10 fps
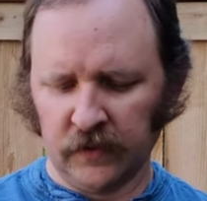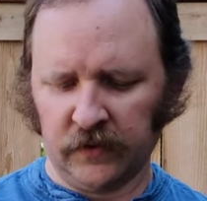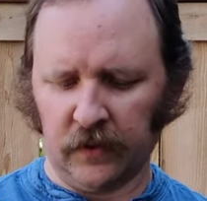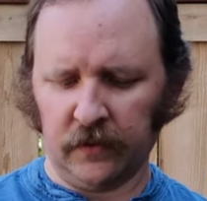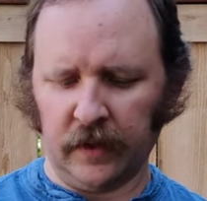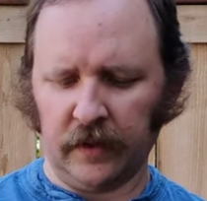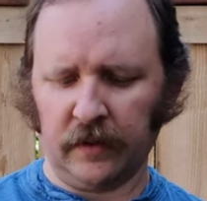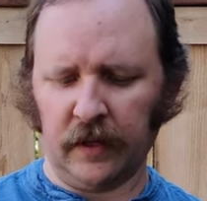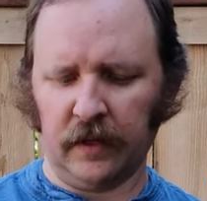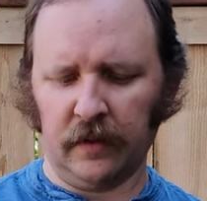So
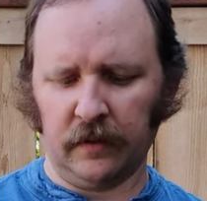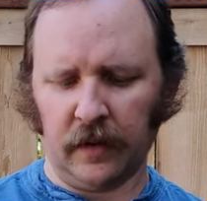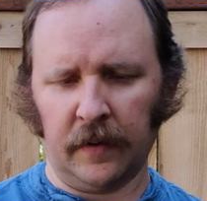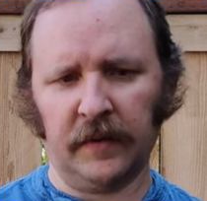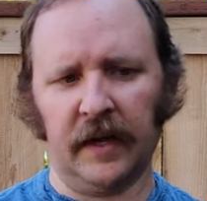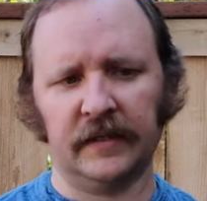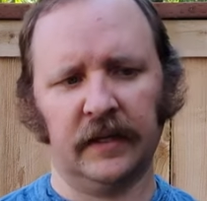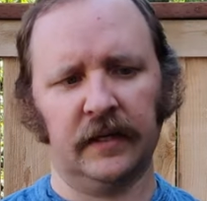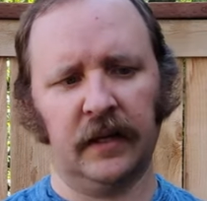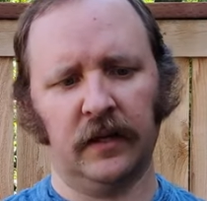I'm
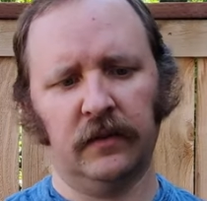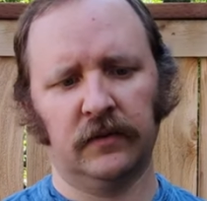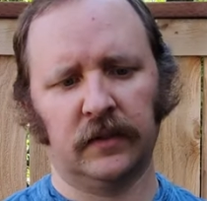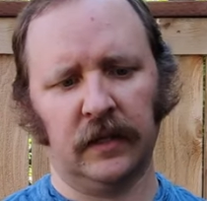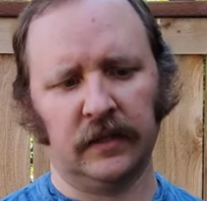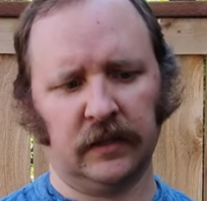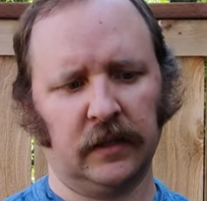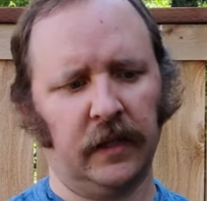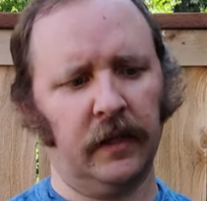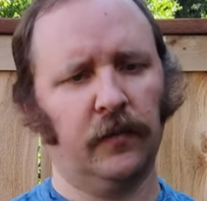guessing they used, it's a
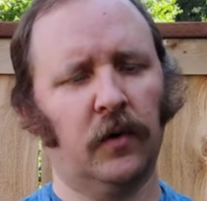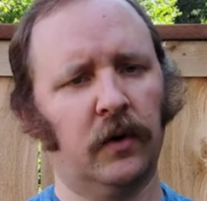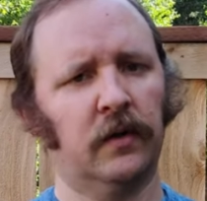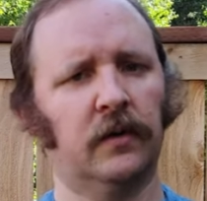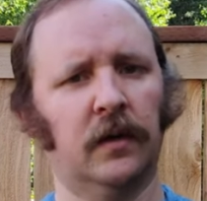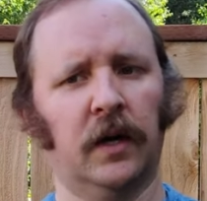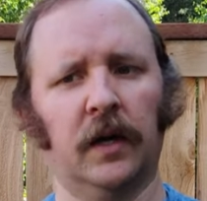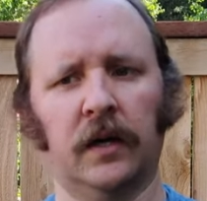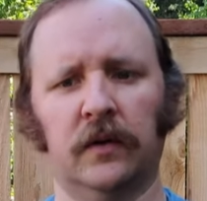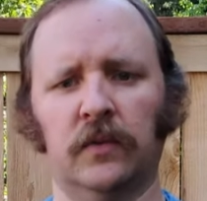slightly more
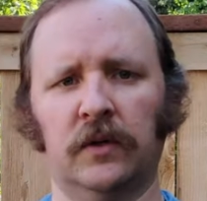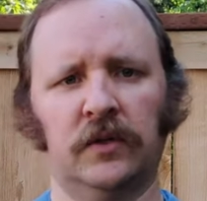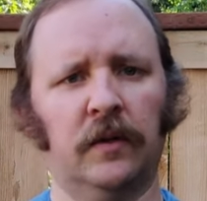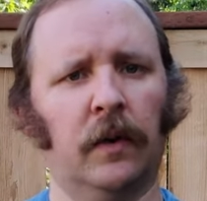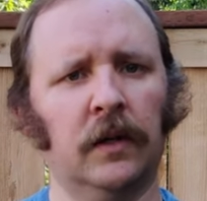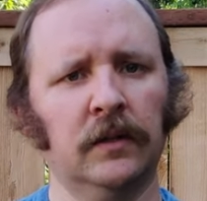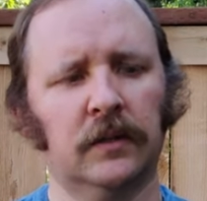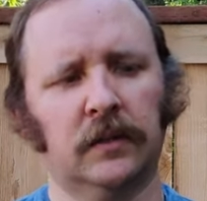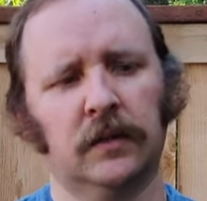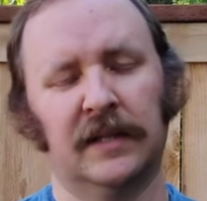roasted
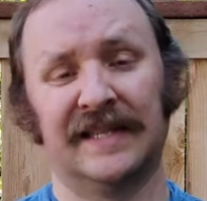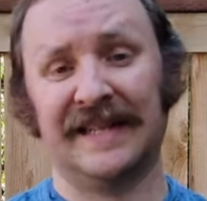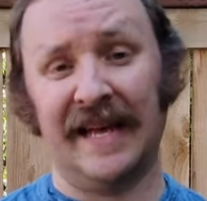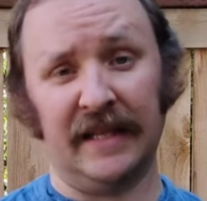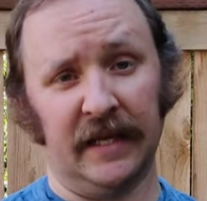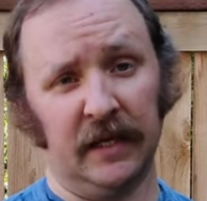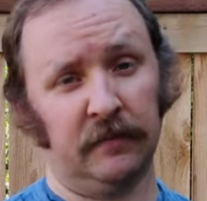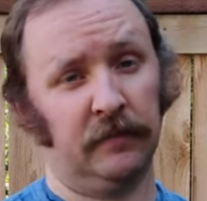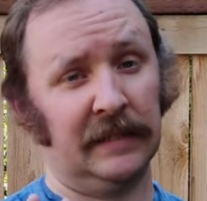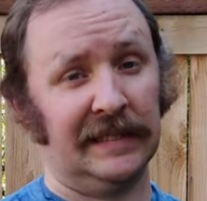malts, slightly
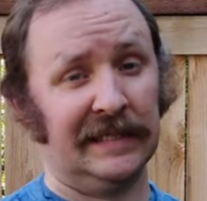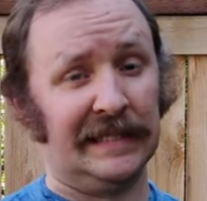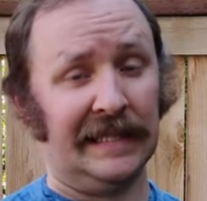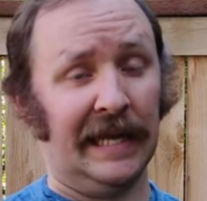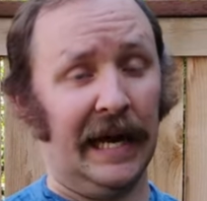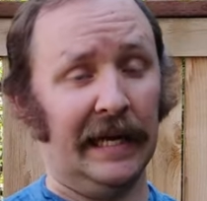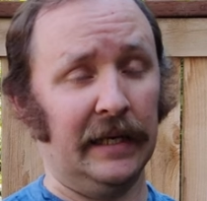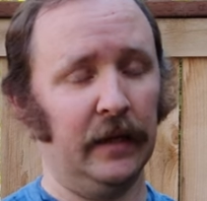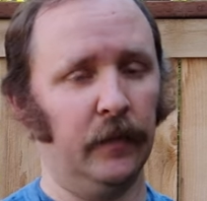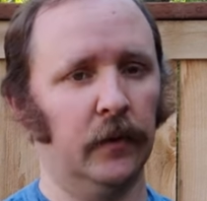
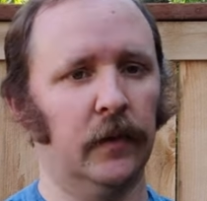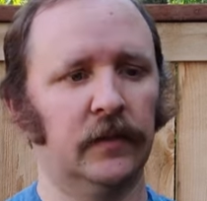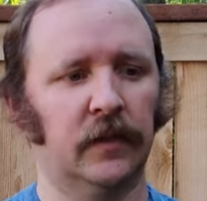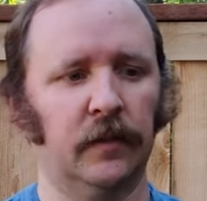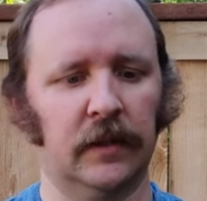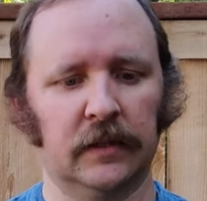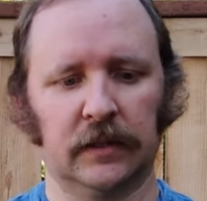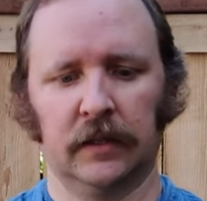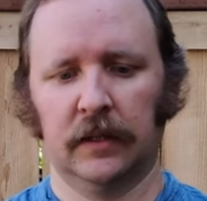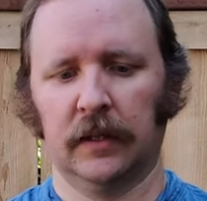more roasted
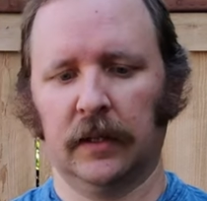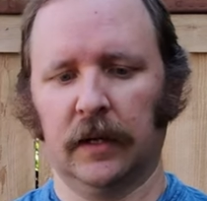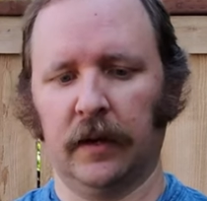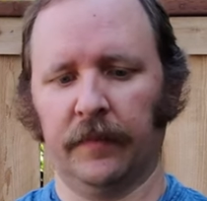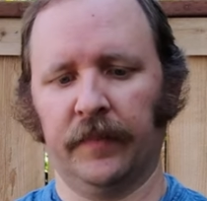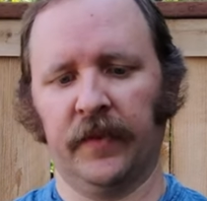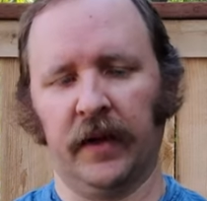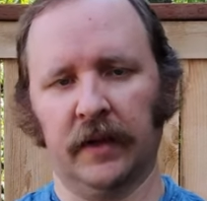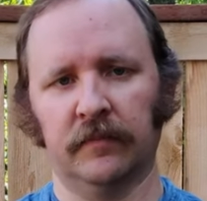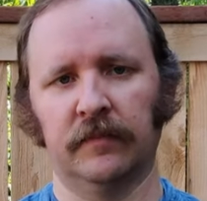malts
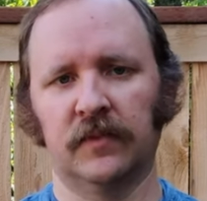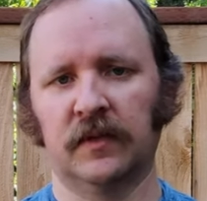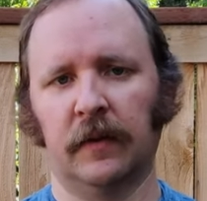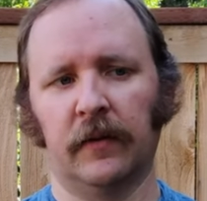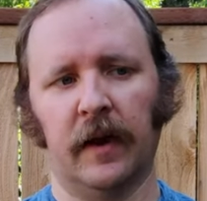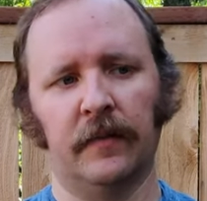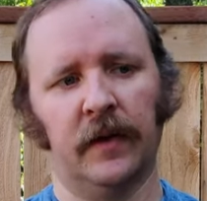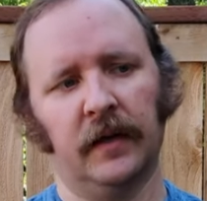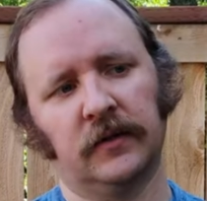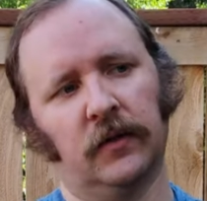than some other
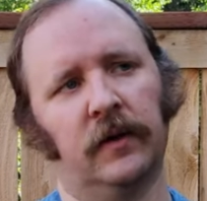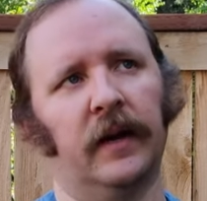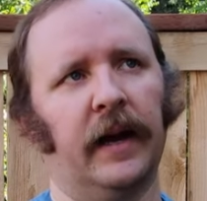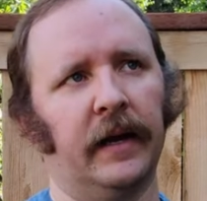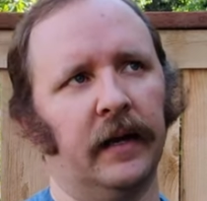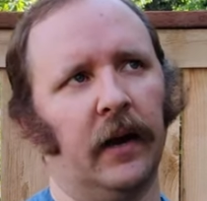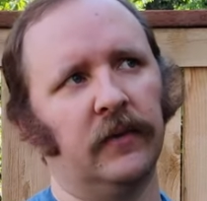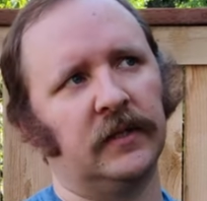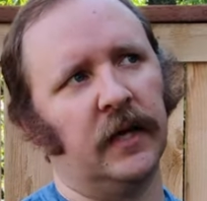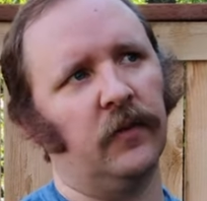IPAs, or I
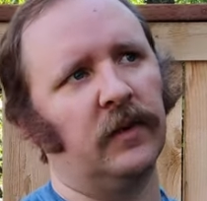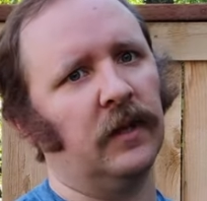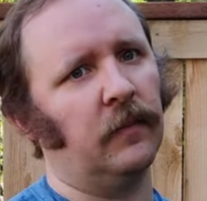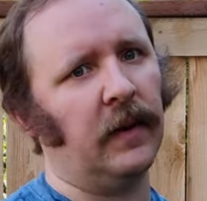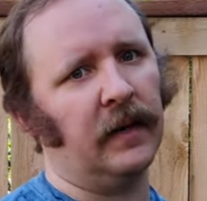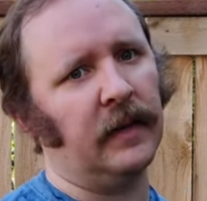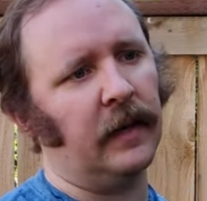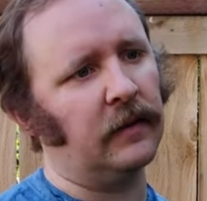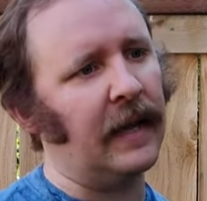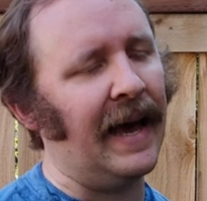would say within the pale
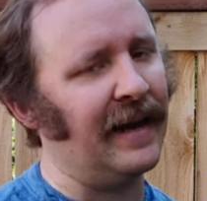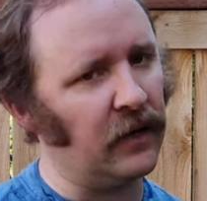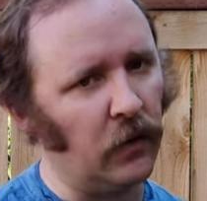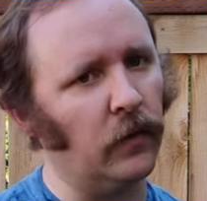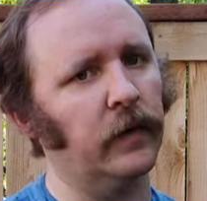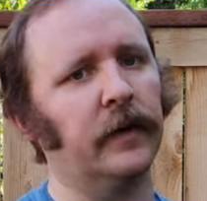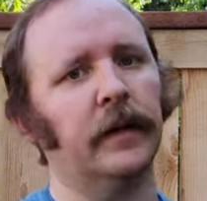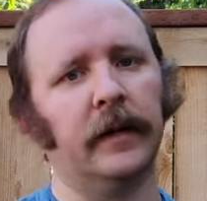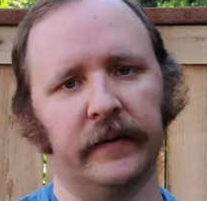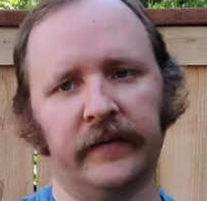ale
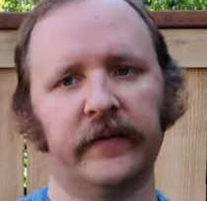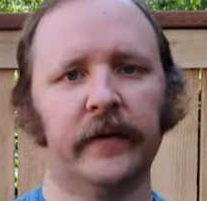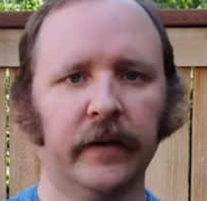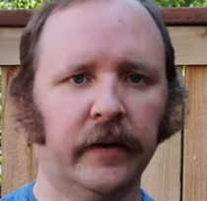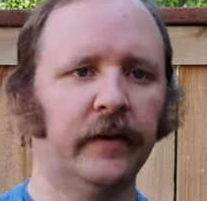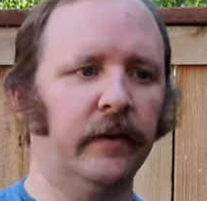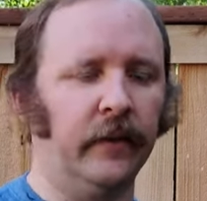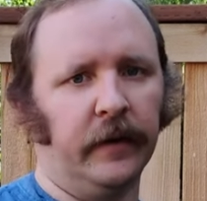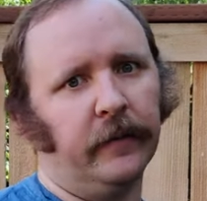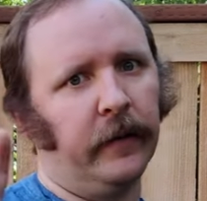category, it's to
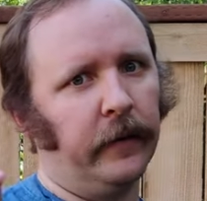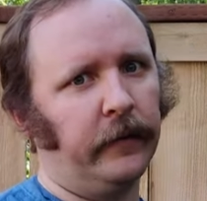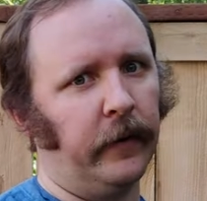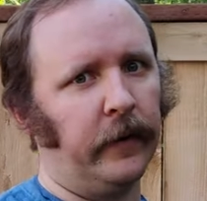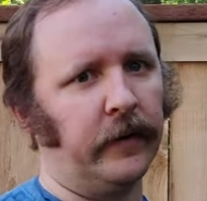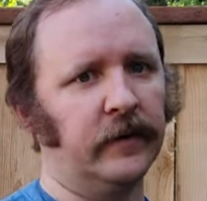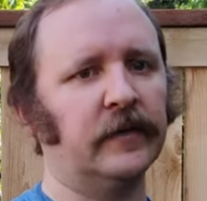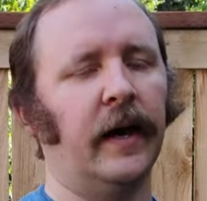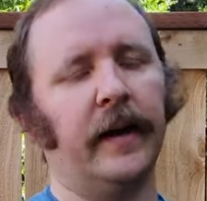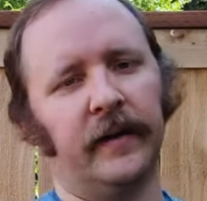the darker
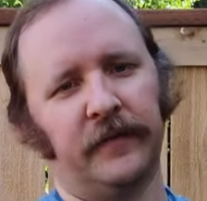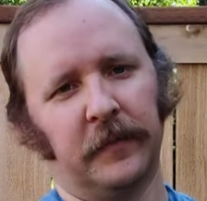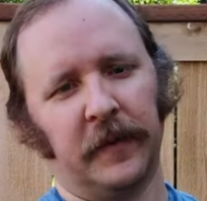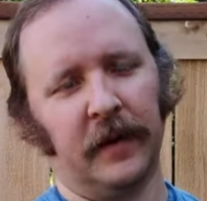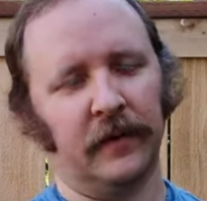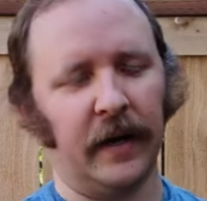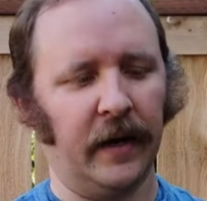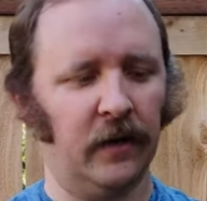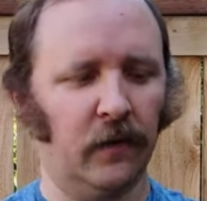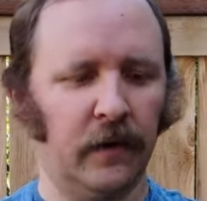side of the pale
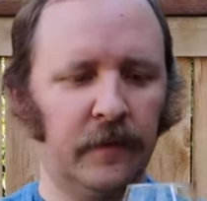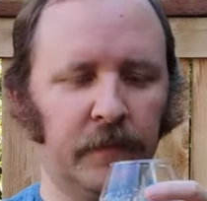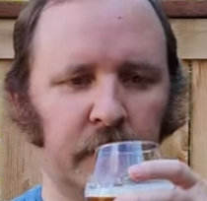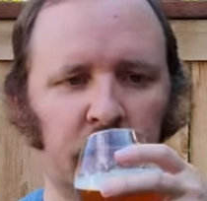category.